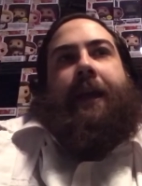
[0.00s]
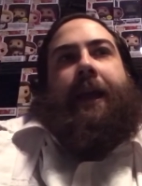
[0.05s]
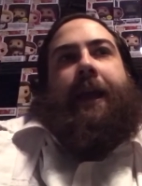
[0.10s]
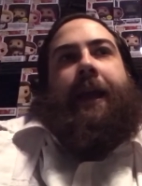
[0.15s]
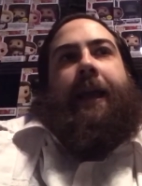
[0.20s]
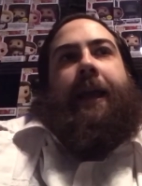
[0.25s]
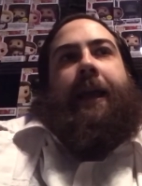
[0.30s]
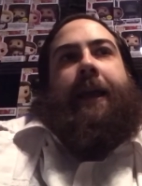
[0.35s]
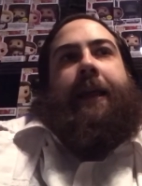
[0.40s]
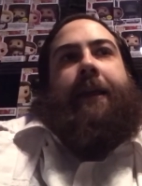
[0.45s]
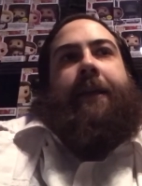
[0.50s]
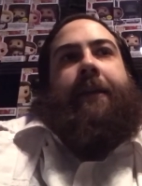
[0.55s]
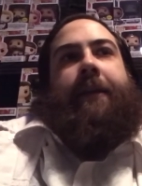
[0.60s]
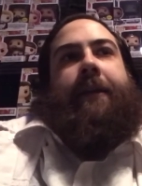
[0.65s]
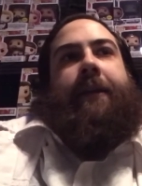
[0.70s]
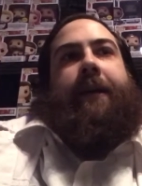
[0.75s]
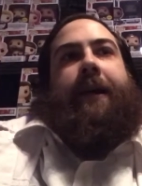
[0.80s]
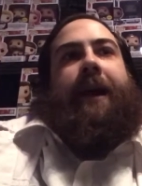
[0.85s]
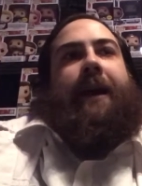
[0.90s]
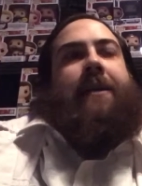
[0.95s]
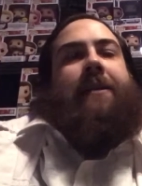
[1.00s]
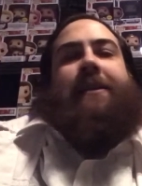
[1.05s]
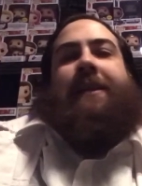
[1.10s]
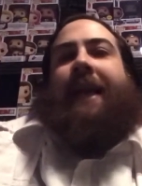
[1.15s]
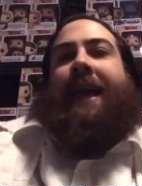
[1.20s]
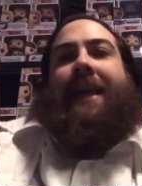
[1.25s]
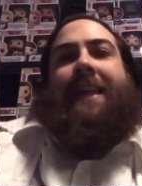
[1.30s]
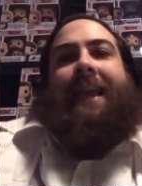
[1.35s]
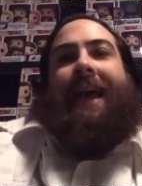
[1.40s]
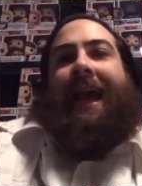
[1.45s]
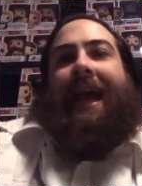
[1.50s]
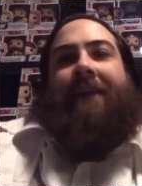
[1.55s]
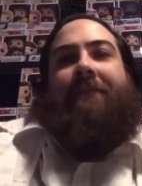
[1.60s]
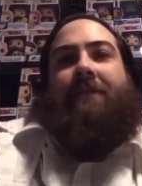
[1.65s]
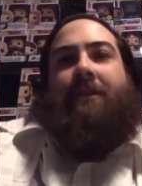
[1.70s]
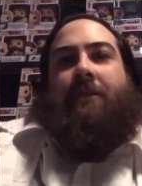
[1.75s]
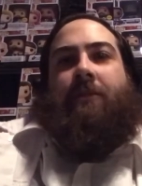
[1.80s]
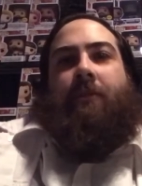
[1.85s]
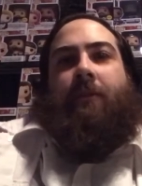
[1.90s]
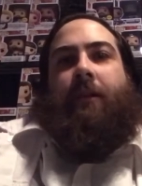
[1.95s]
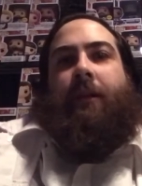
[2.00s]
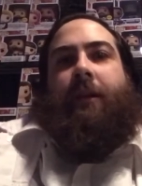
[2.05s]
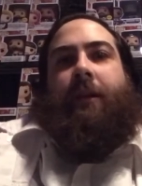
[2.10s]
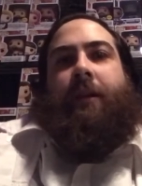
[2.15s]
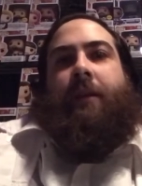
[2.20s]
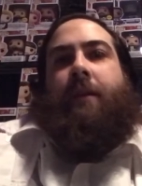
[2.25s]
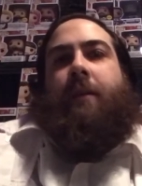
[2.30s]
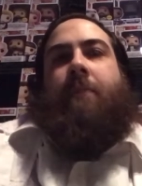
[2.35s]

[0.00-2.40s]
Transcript: and I just had to have this one.